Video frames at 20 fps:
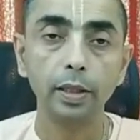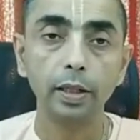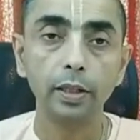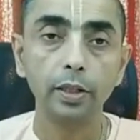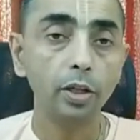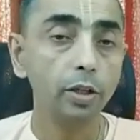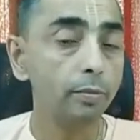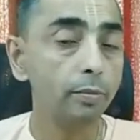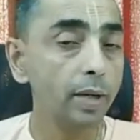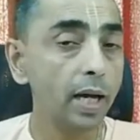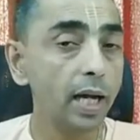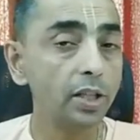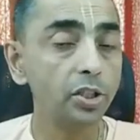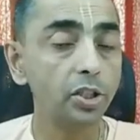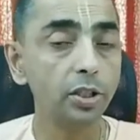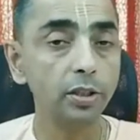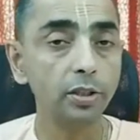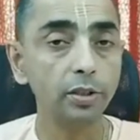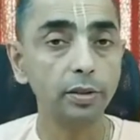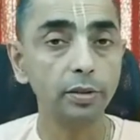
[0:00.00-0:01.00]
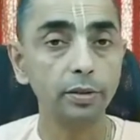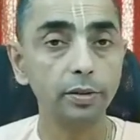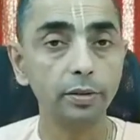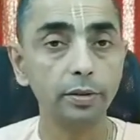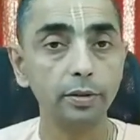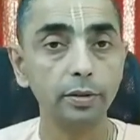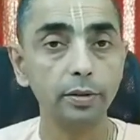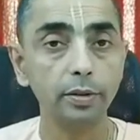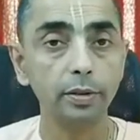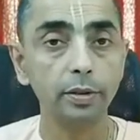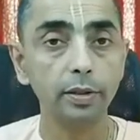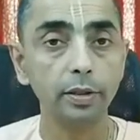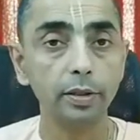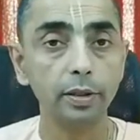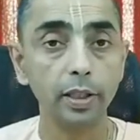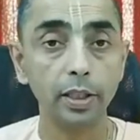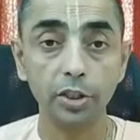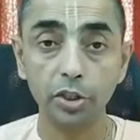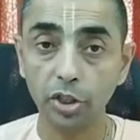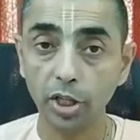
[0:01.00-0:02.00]
Now imagine
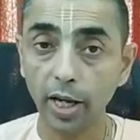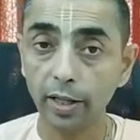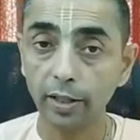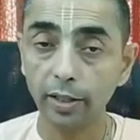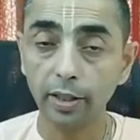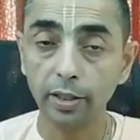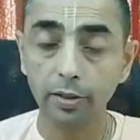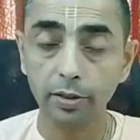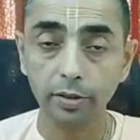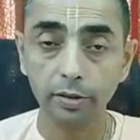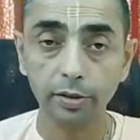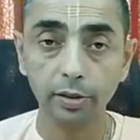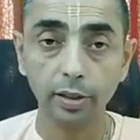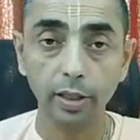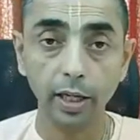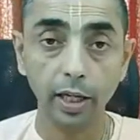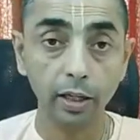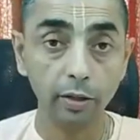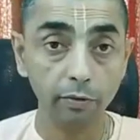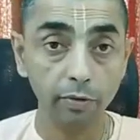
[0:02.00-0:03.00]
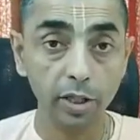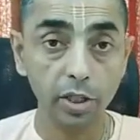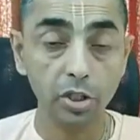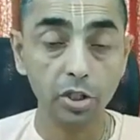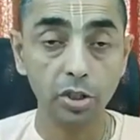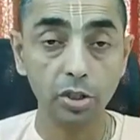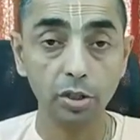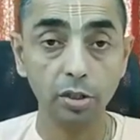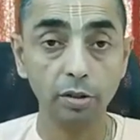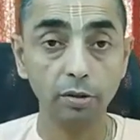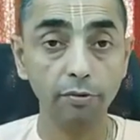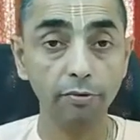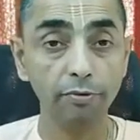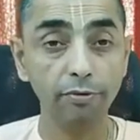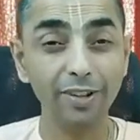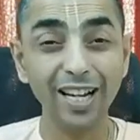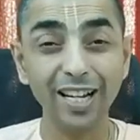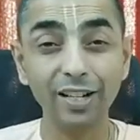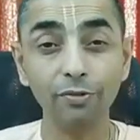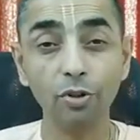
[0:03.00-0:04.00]
a chariot in which
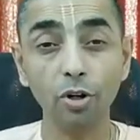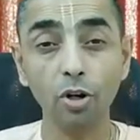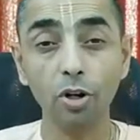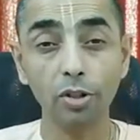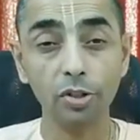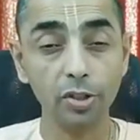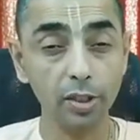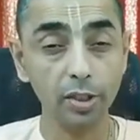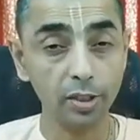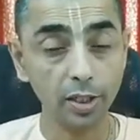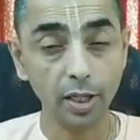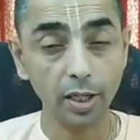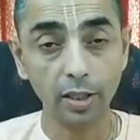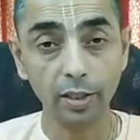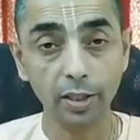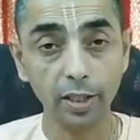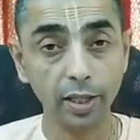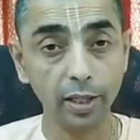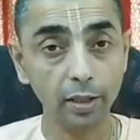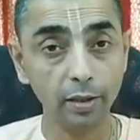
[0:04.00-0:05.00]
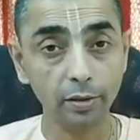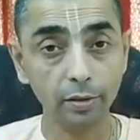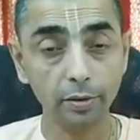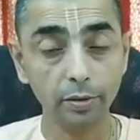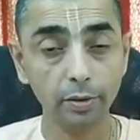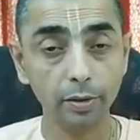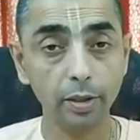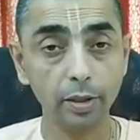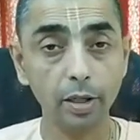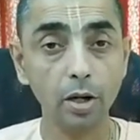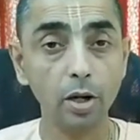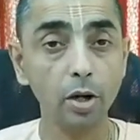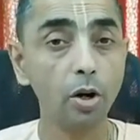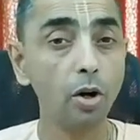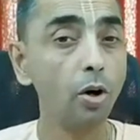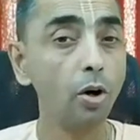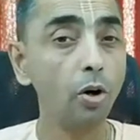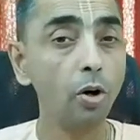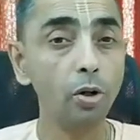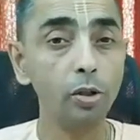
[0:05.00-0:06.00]
five horses are there.
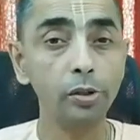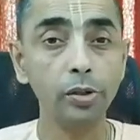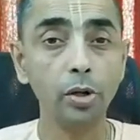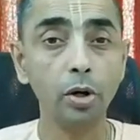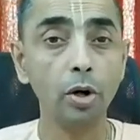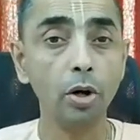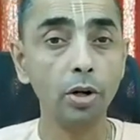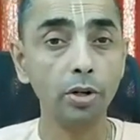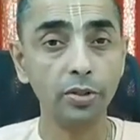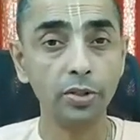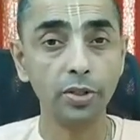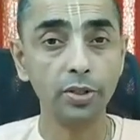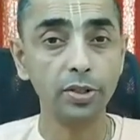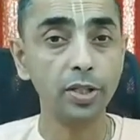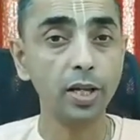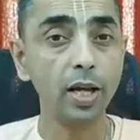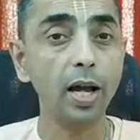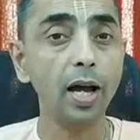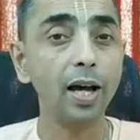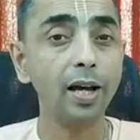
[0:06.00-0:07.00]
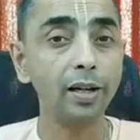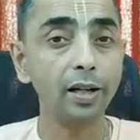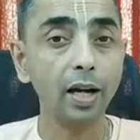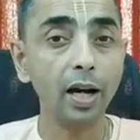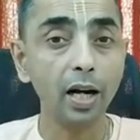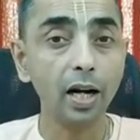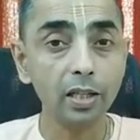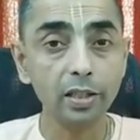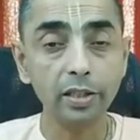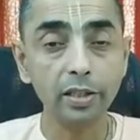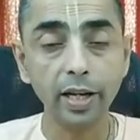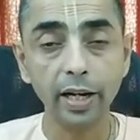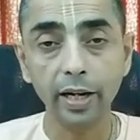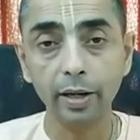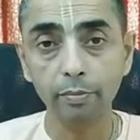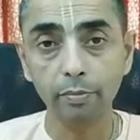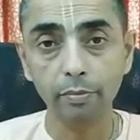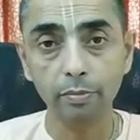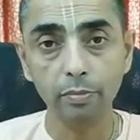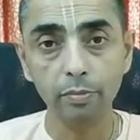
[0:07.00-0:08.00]
All the horses are
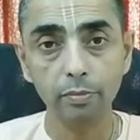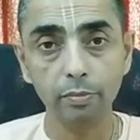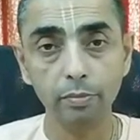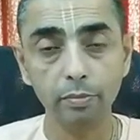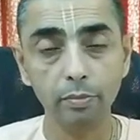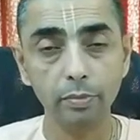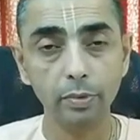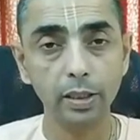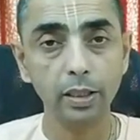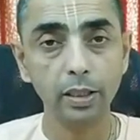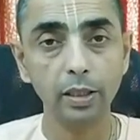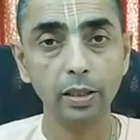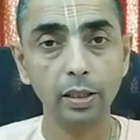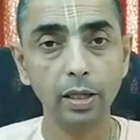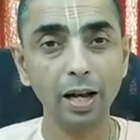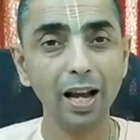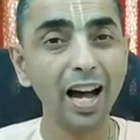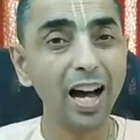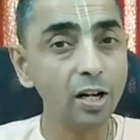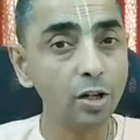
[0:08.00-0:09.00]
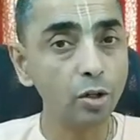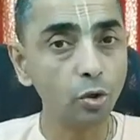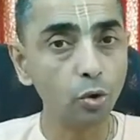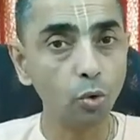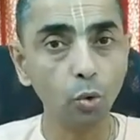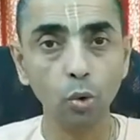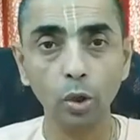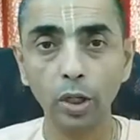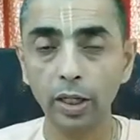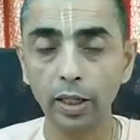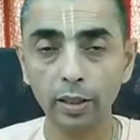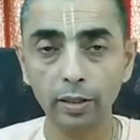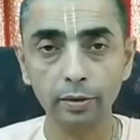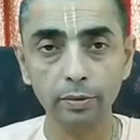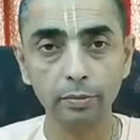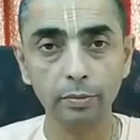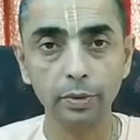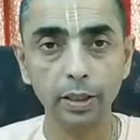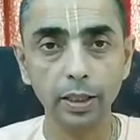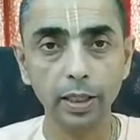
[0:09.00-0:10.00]
untamed, unruly,
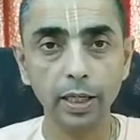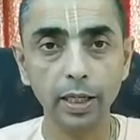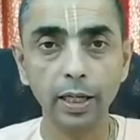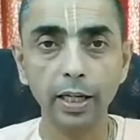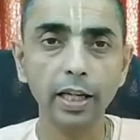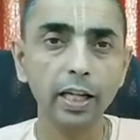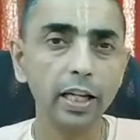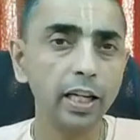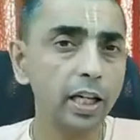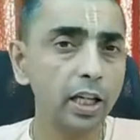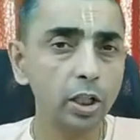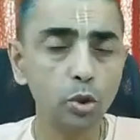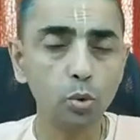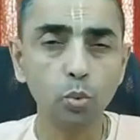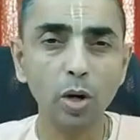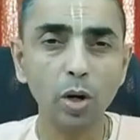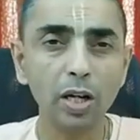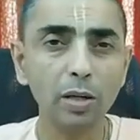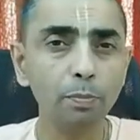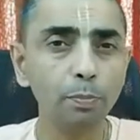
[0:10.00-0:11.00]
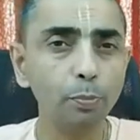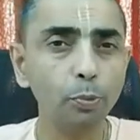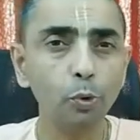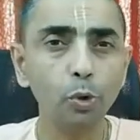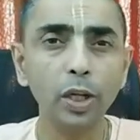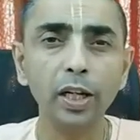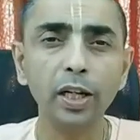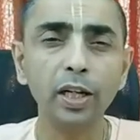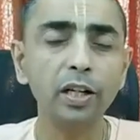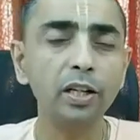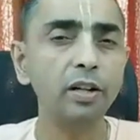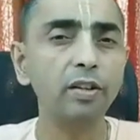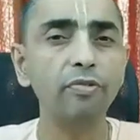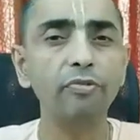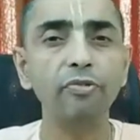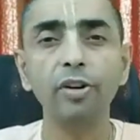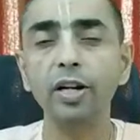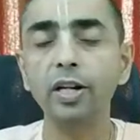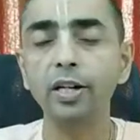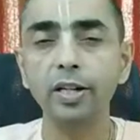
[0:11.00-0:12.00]
each one pulling in
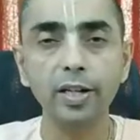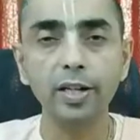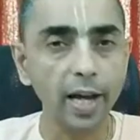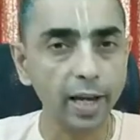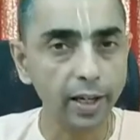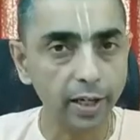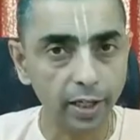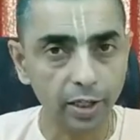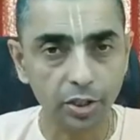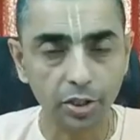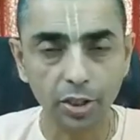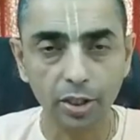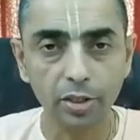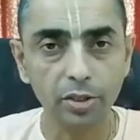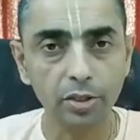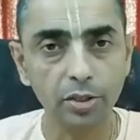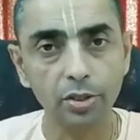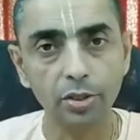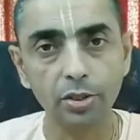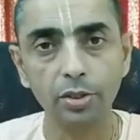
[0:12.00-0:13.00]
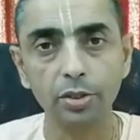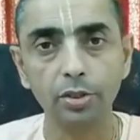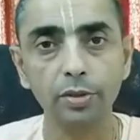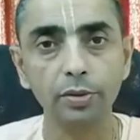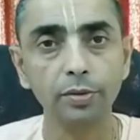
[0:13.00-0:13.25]
different directions.